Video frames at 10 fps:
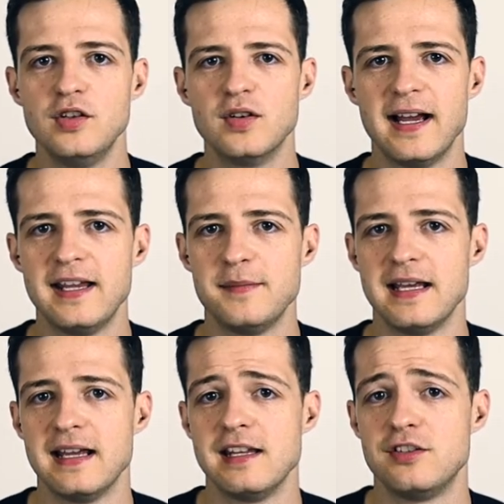Your aim
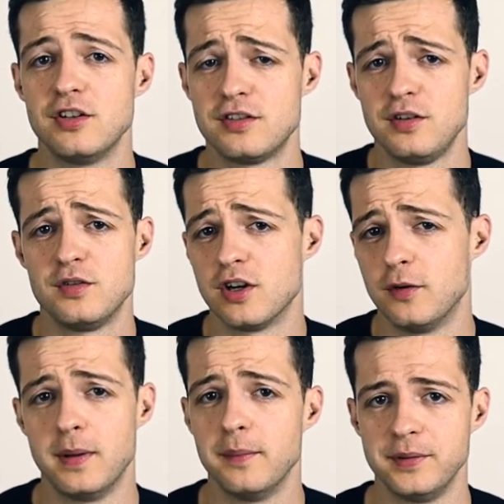here is just to
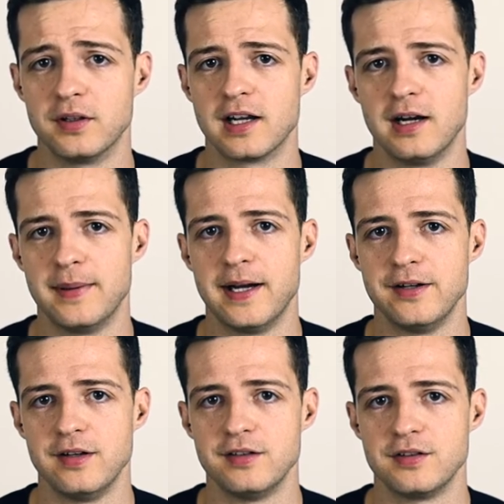top up your
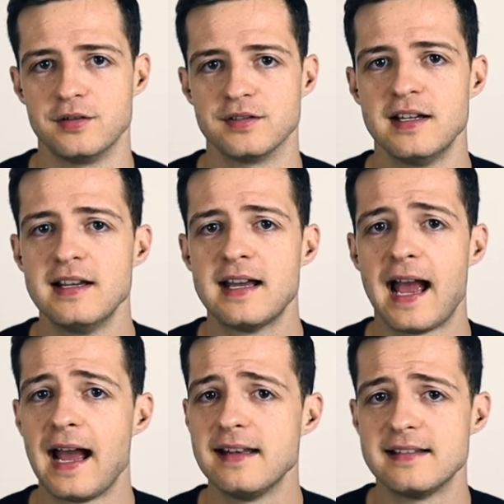carbohydrate stores
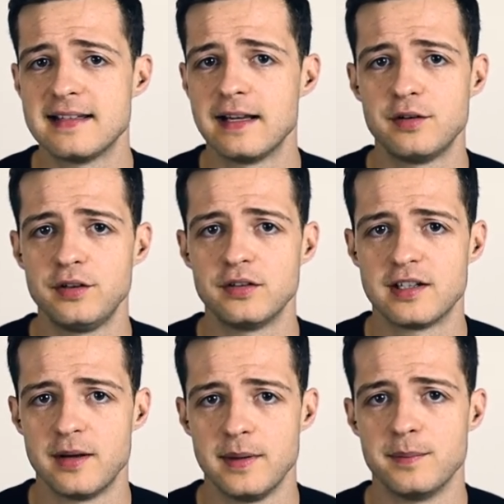and settle your
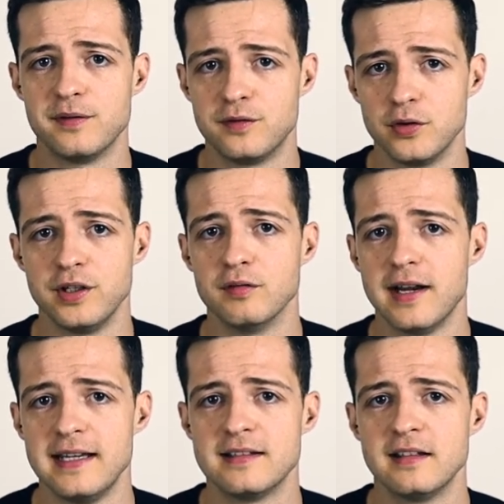tummy before you
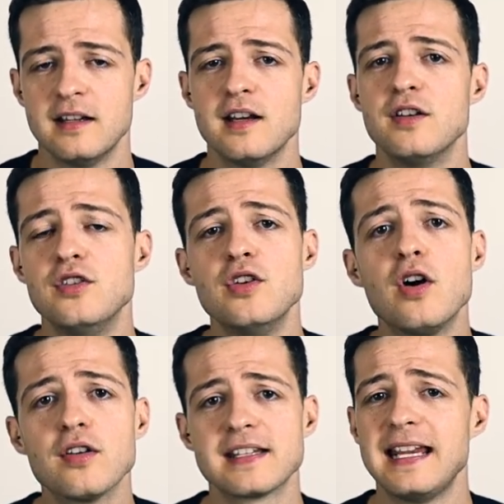race.
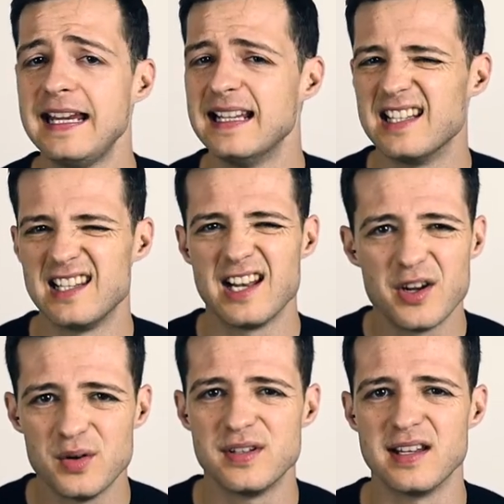Not eat
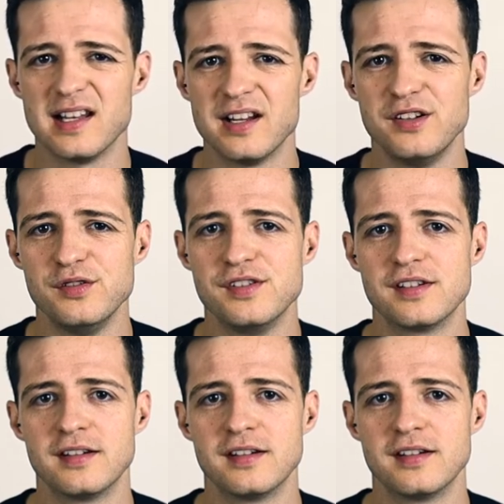loads and loads.